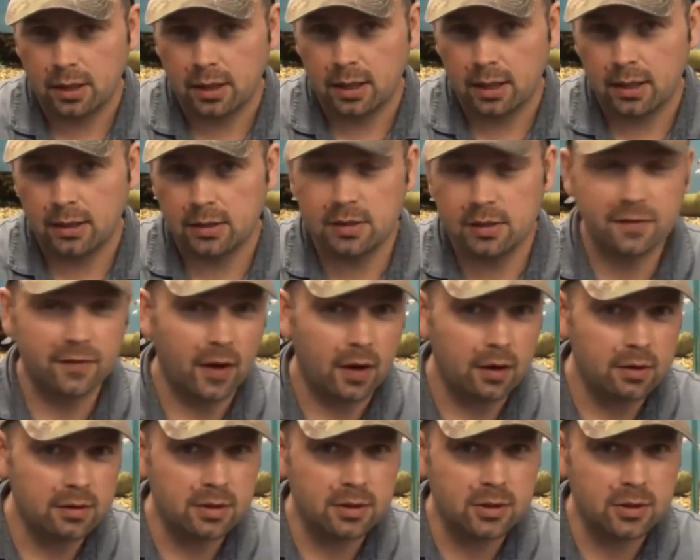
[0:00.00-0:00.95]
And as
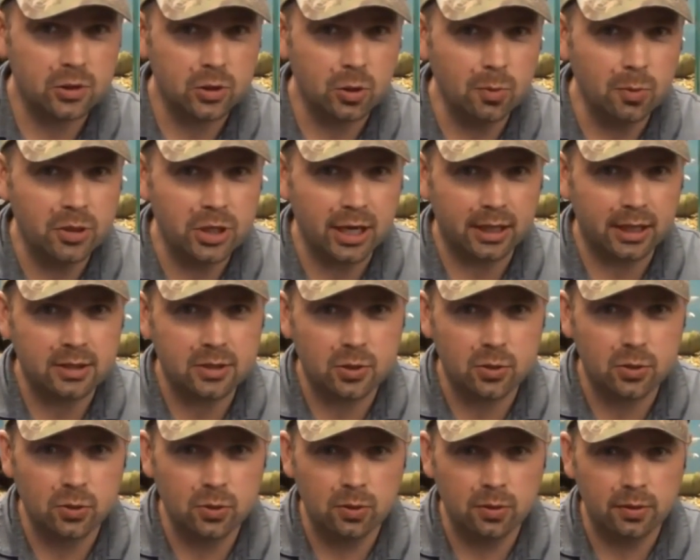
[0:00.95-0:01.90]
far as the subjects
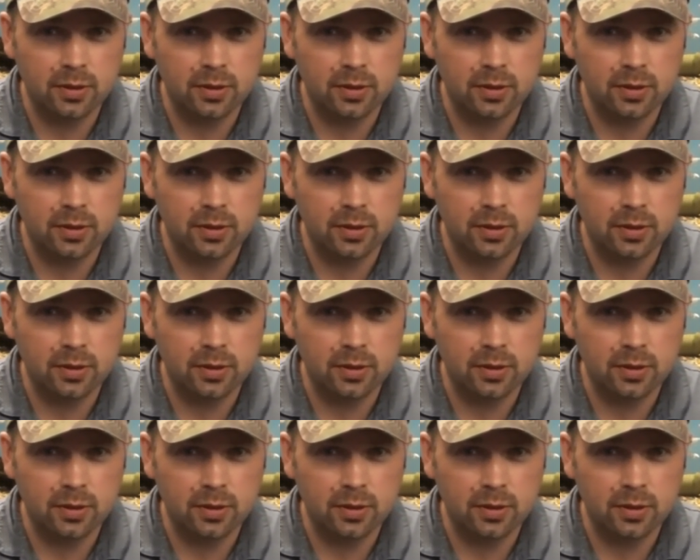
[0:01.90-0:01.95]
go,